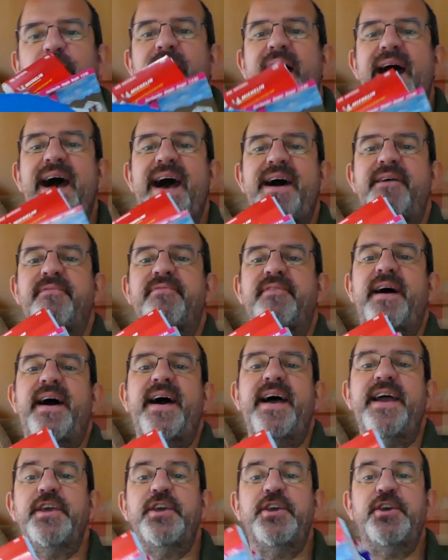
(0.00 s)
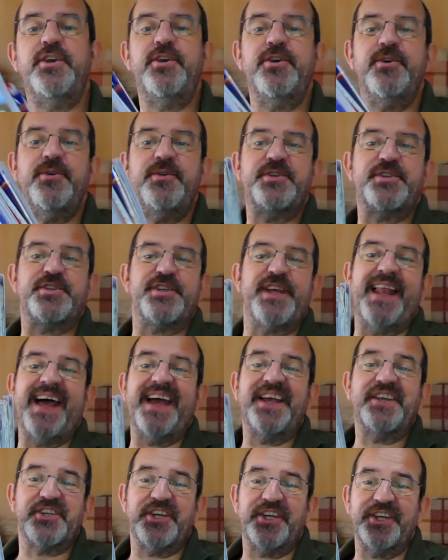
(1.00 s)
have a huge
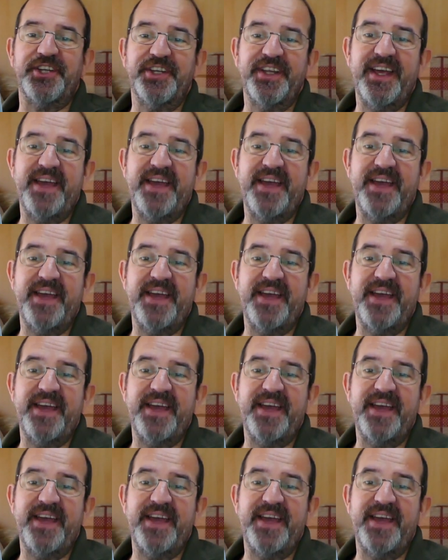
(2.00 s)
selection.